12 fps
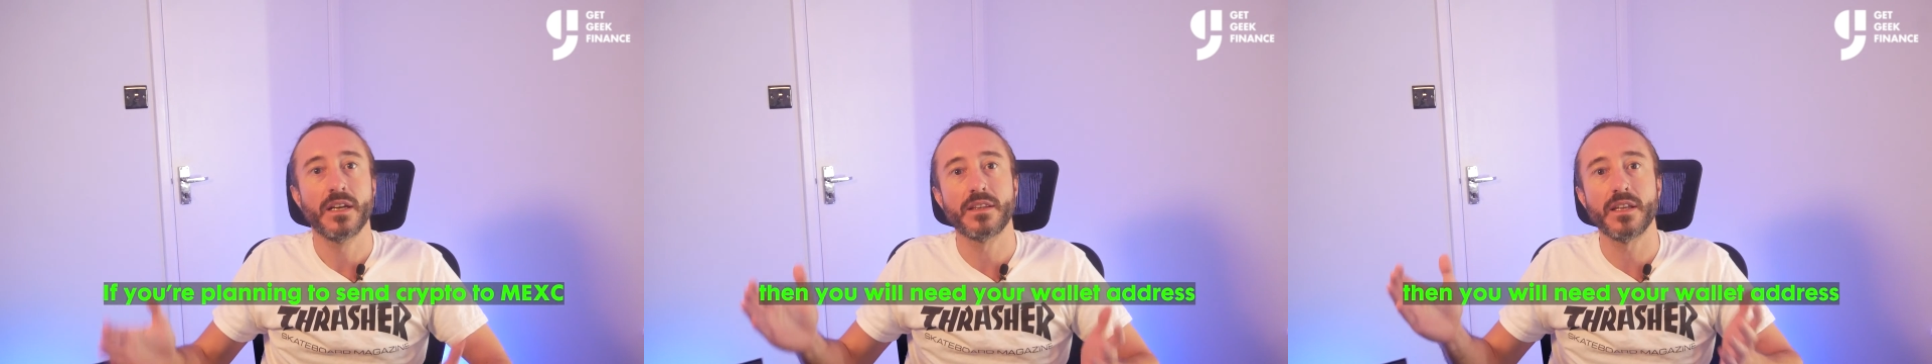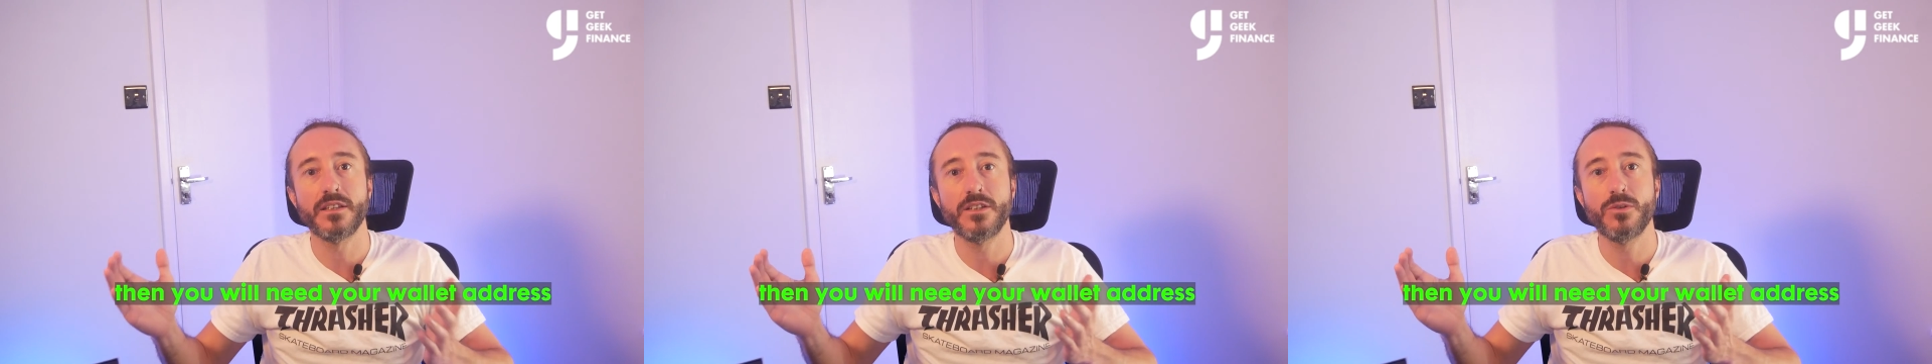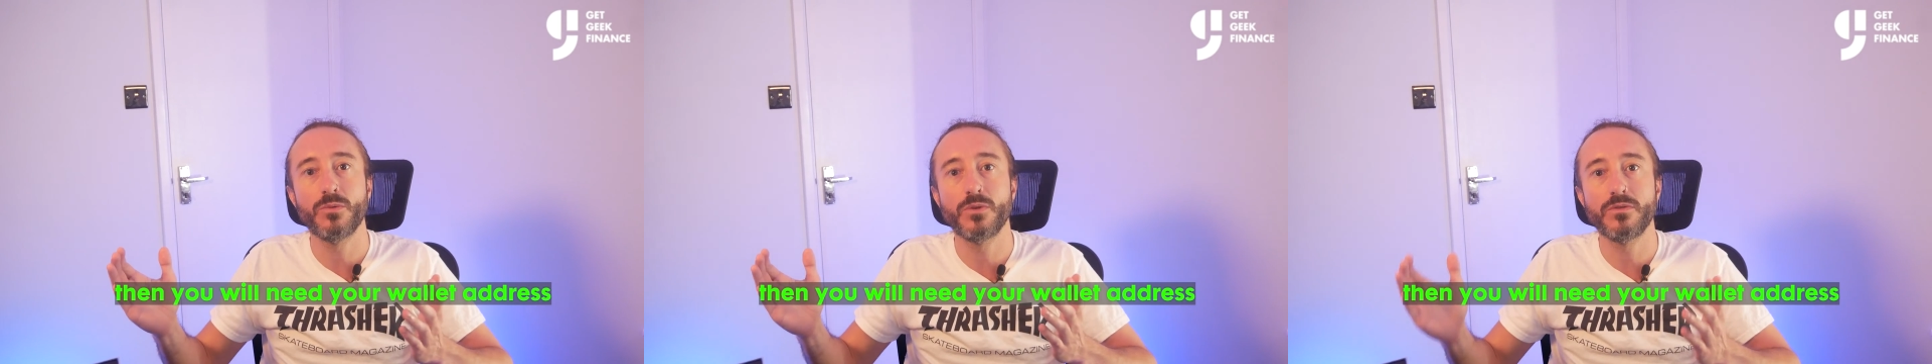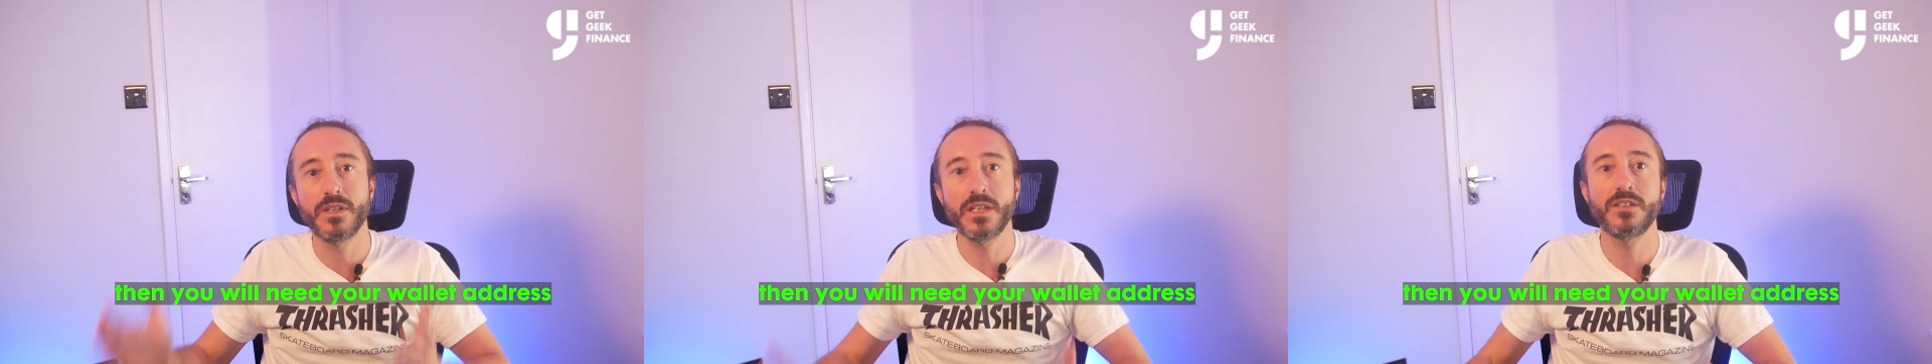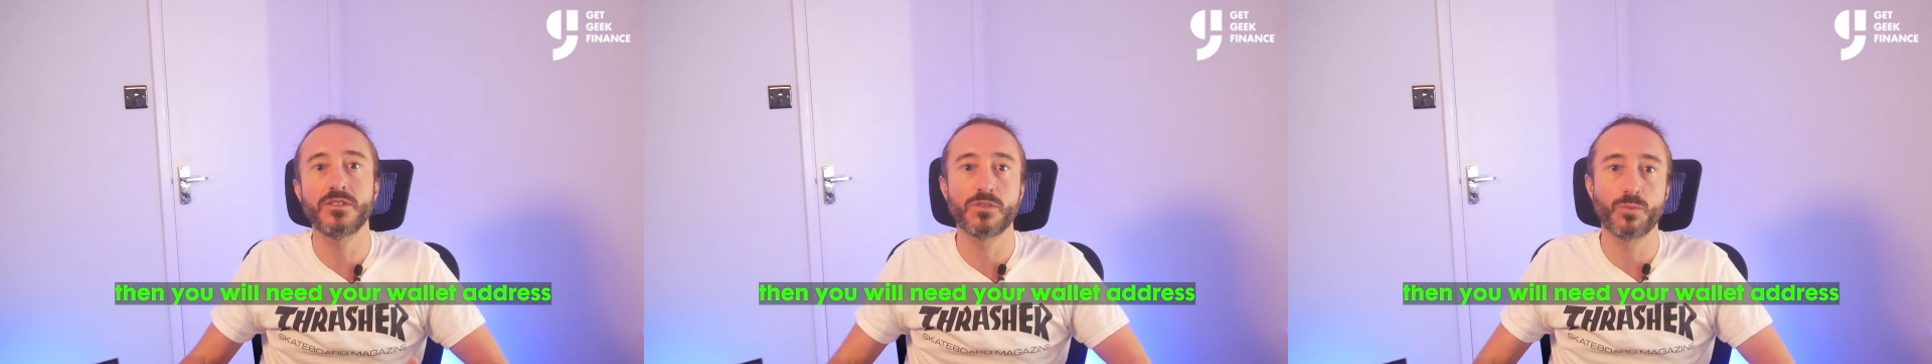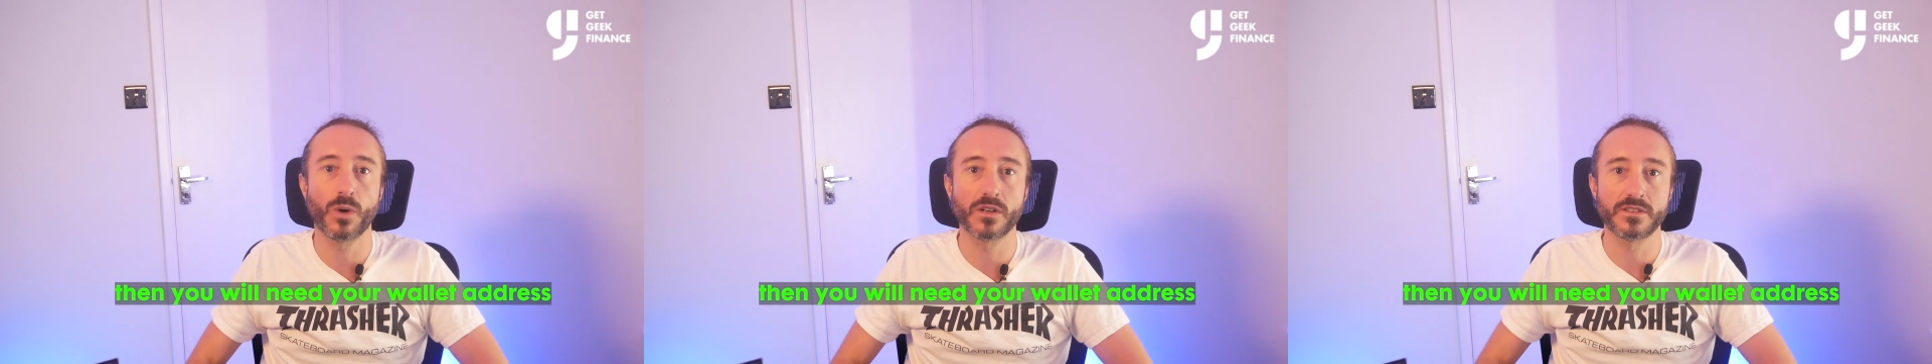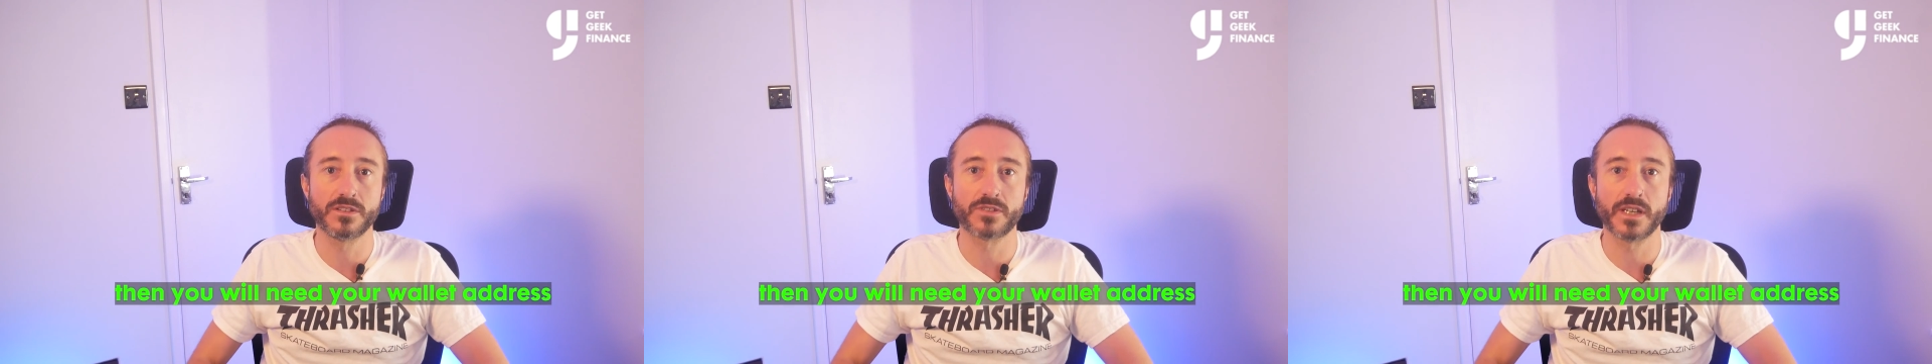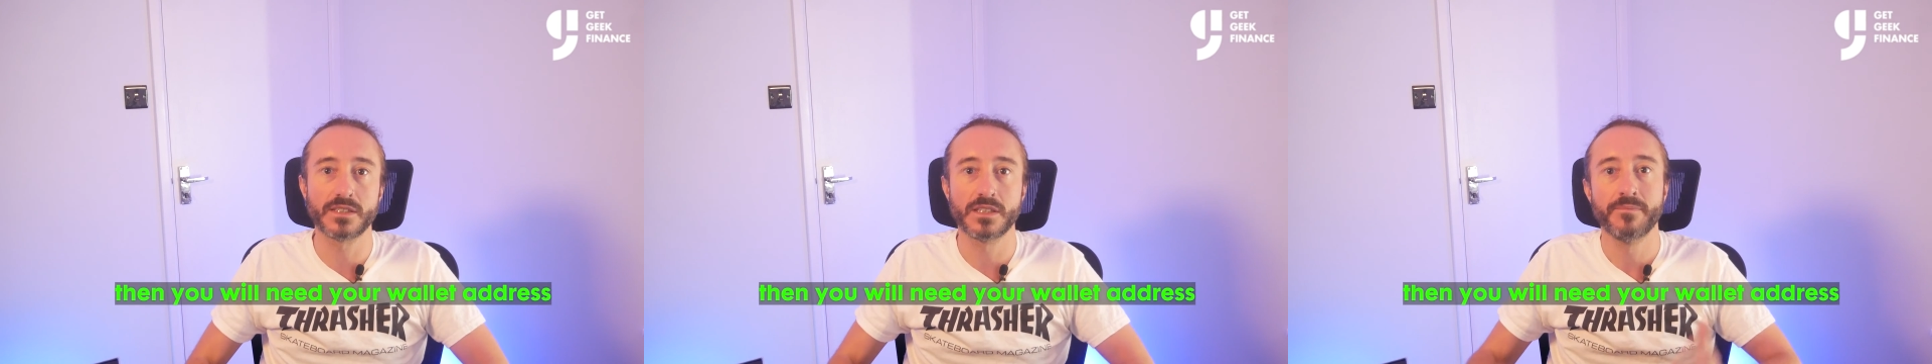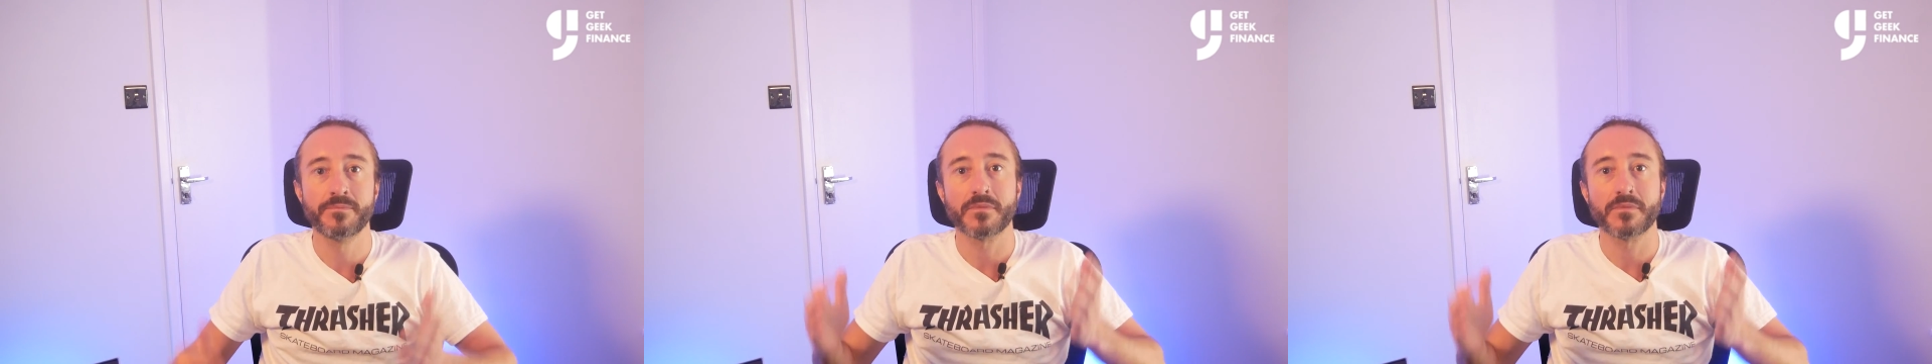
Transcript: then you will need your wallet address,